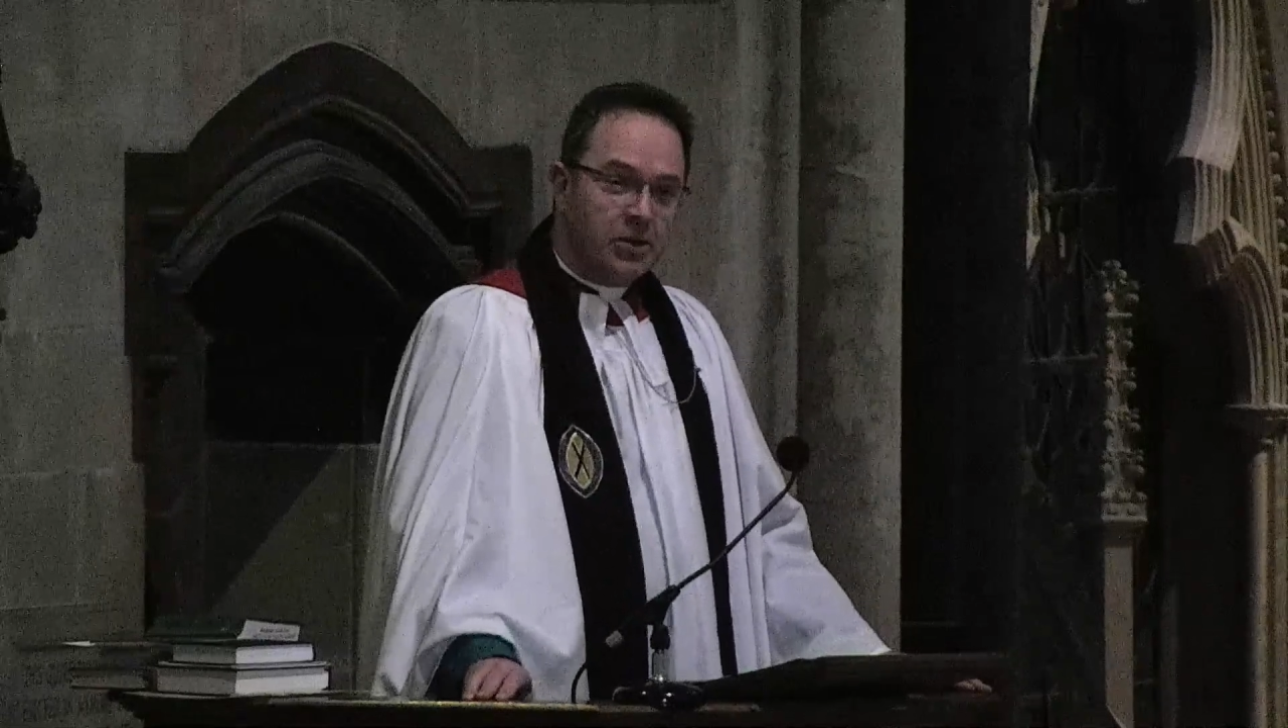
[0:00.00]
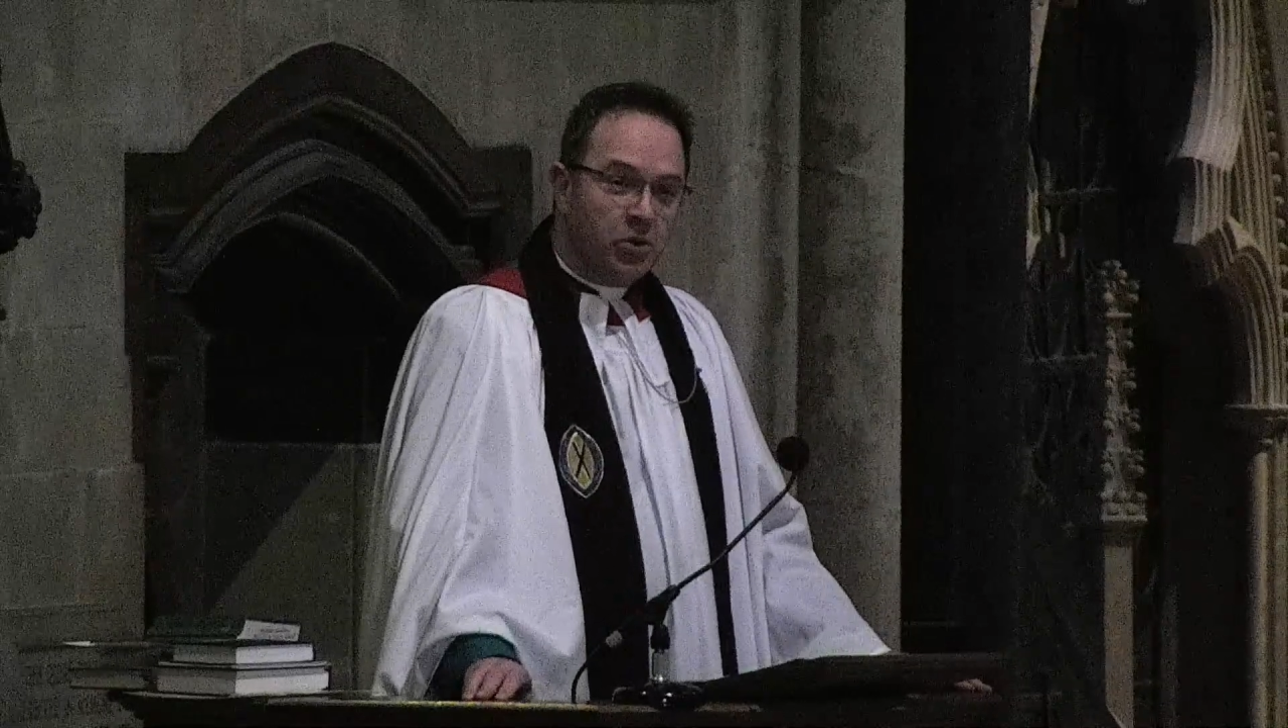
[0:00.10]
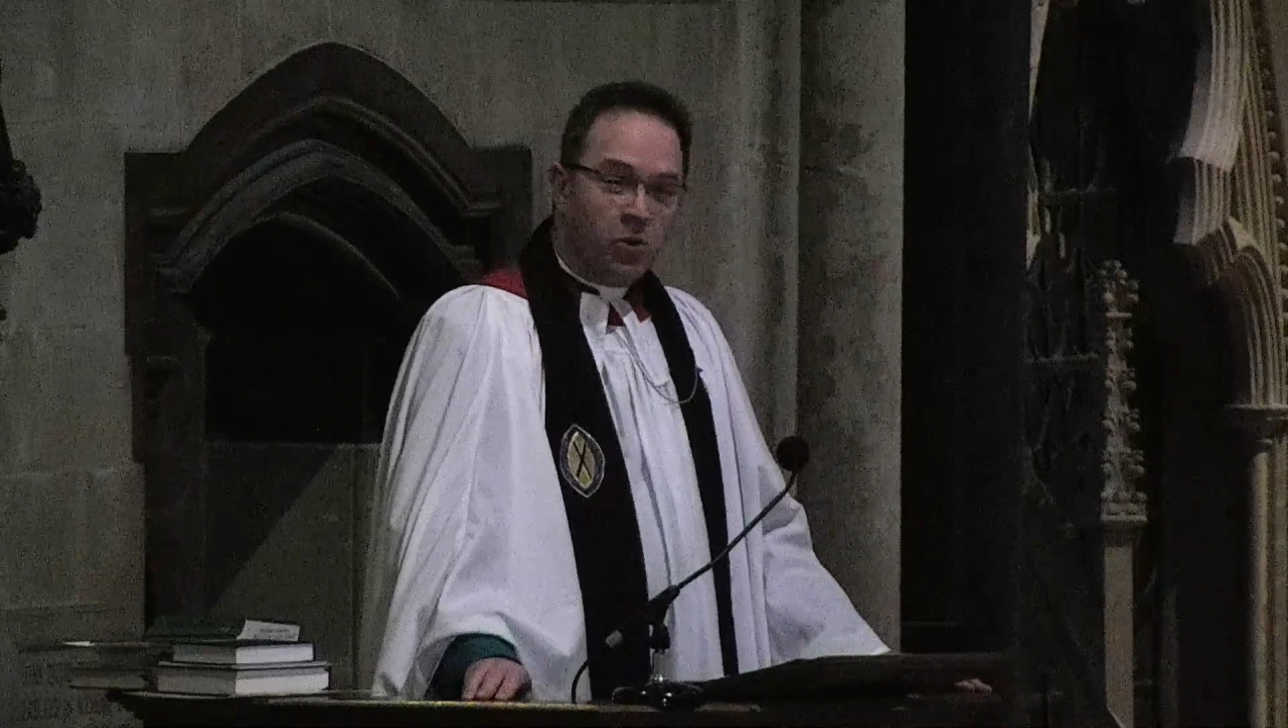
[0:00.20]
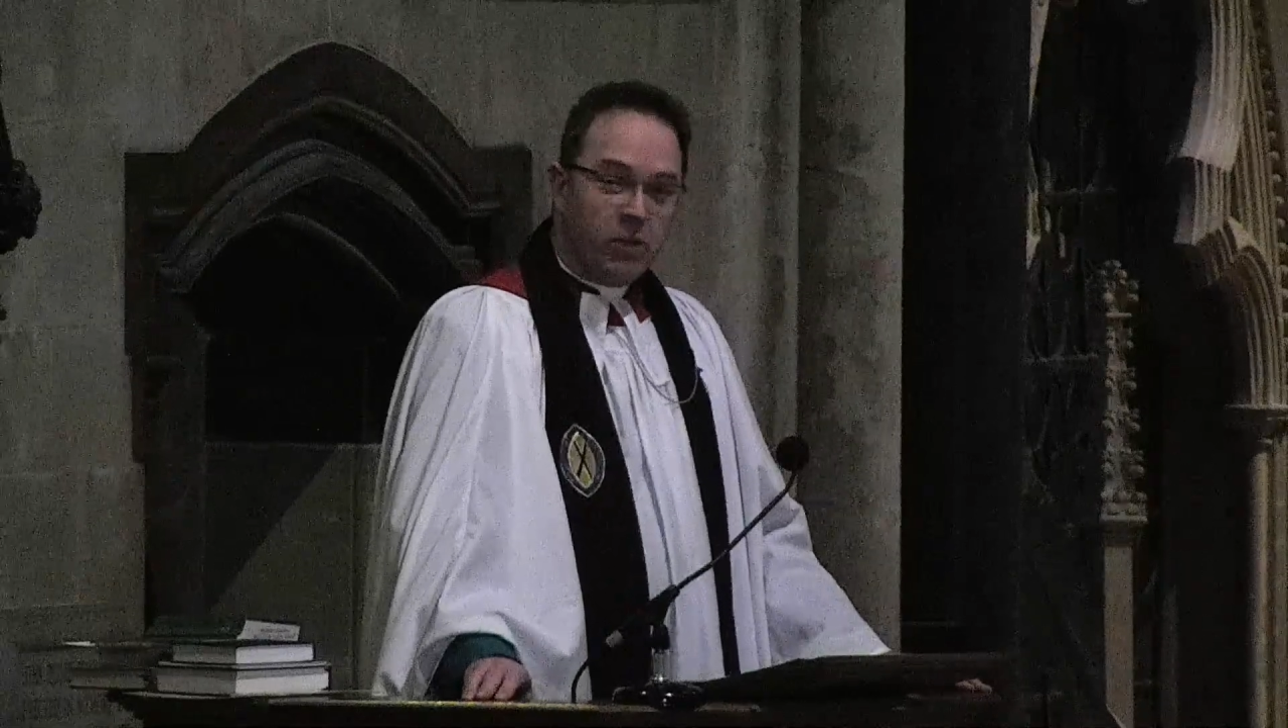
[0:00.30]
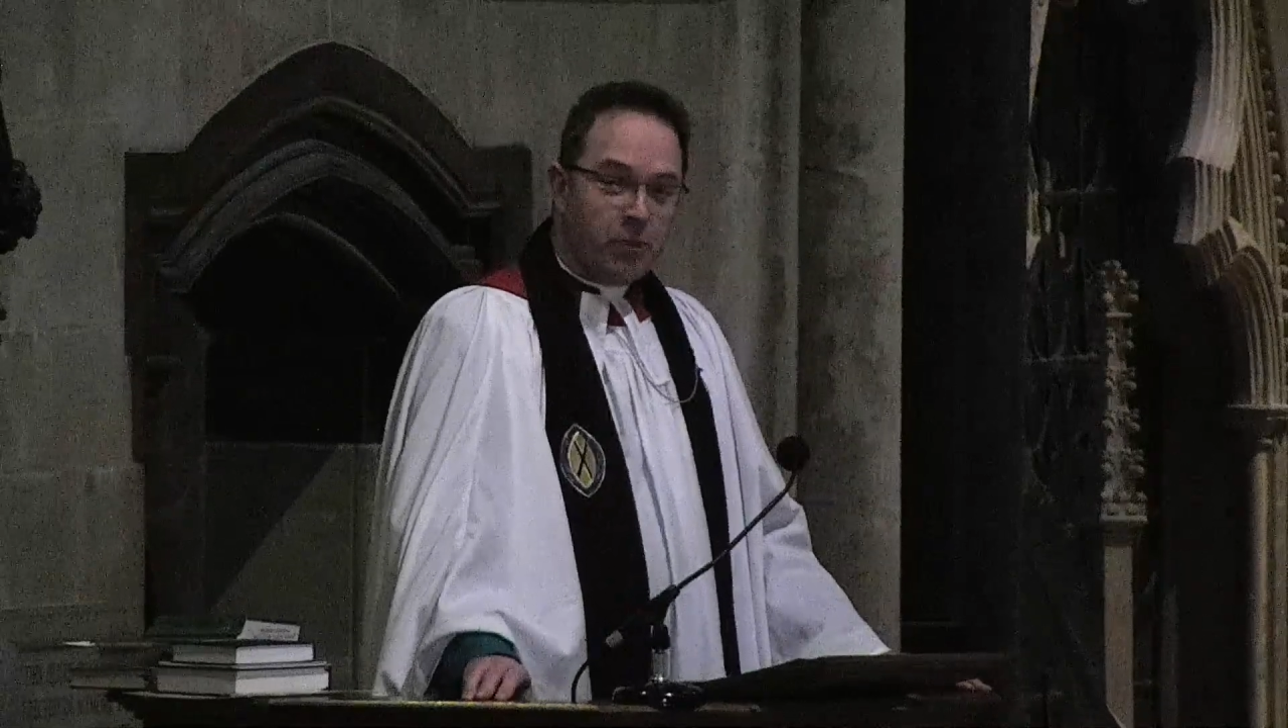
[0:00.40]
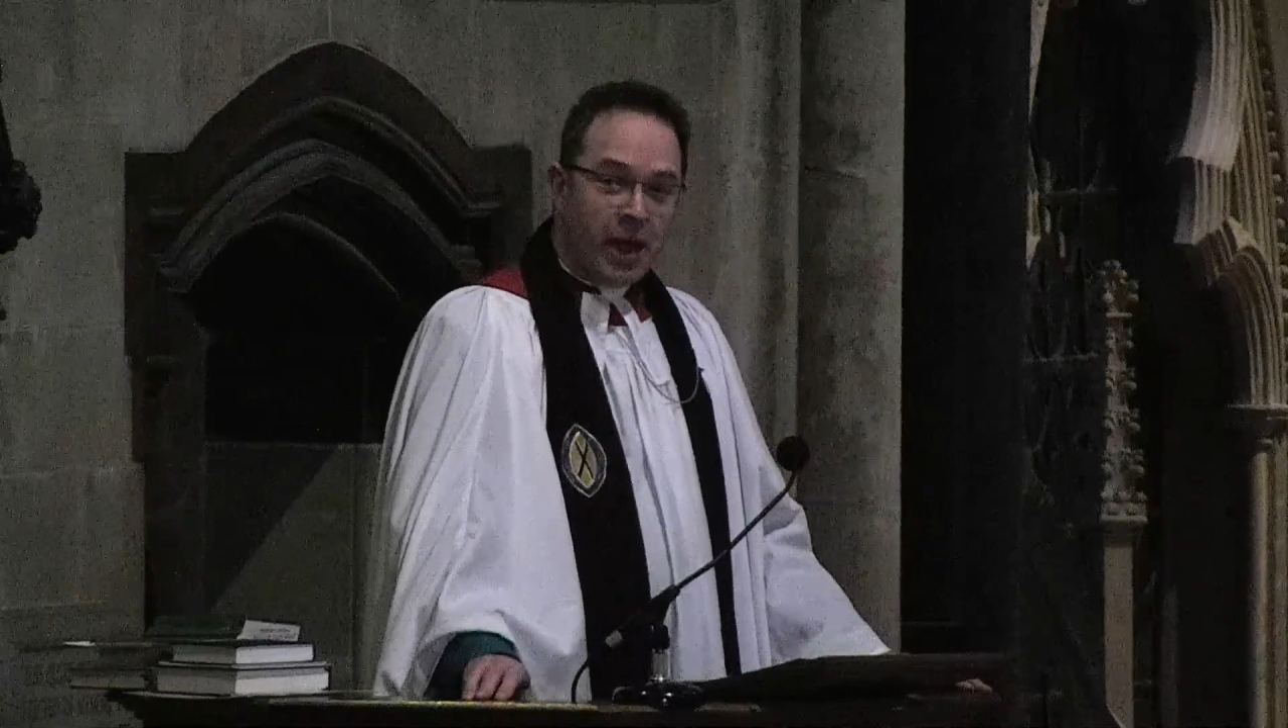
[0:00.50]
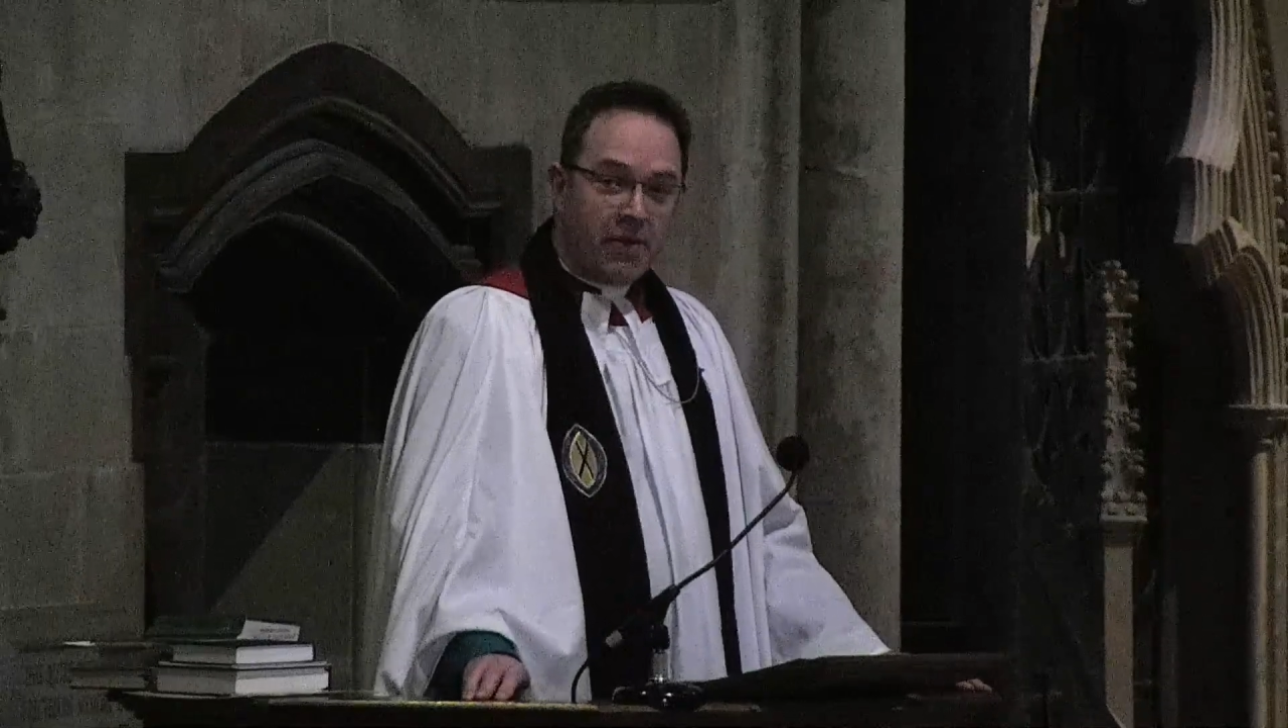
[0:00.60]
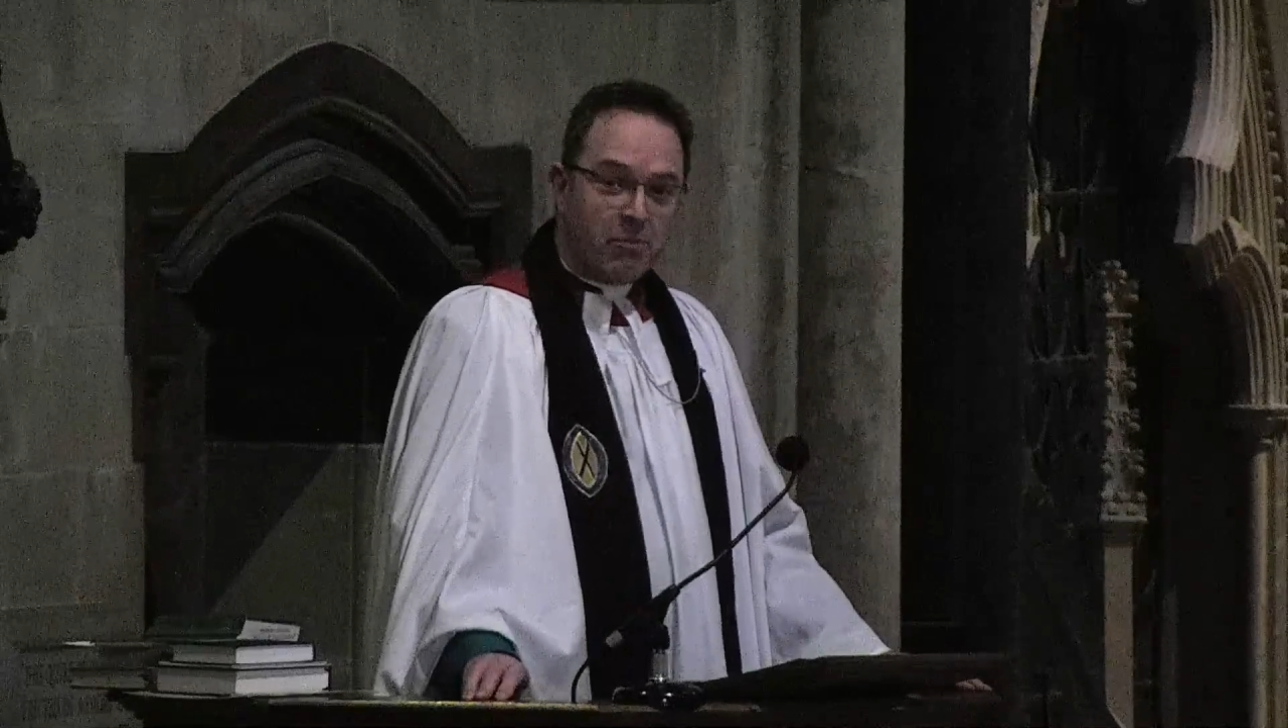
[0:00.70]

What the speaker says: "We bear the